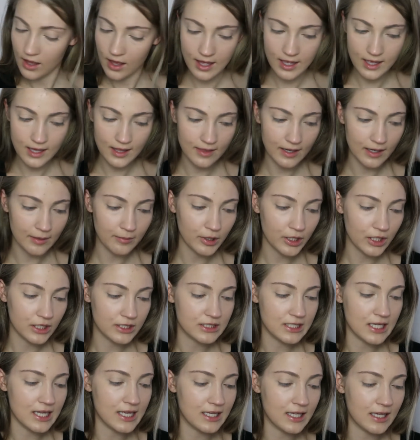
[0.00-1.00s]
And then I'm going
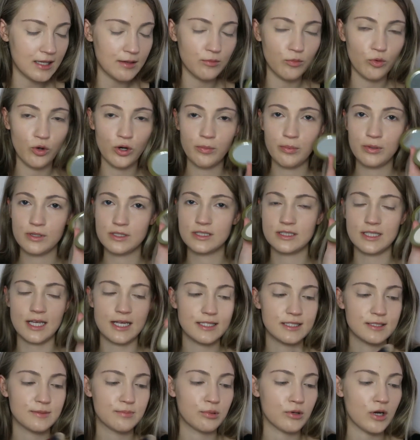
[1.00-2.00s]
to take a more
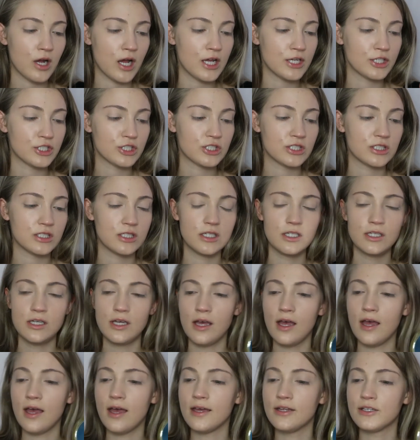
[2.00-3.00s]
precise brush
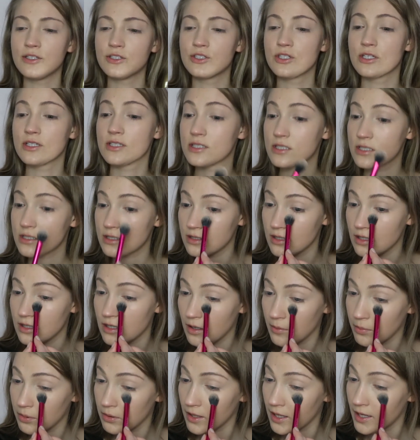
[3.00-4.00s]
and just
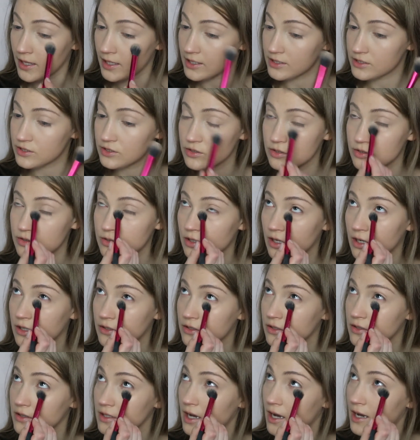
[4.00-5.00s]
apply it to
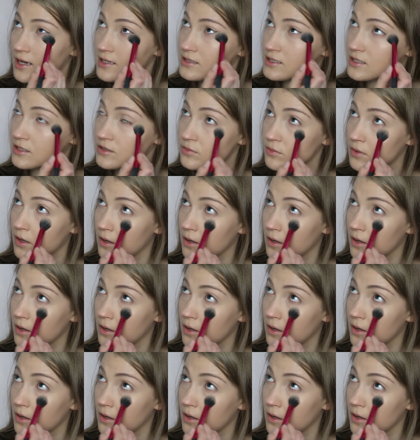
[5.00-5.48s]
under the eyes as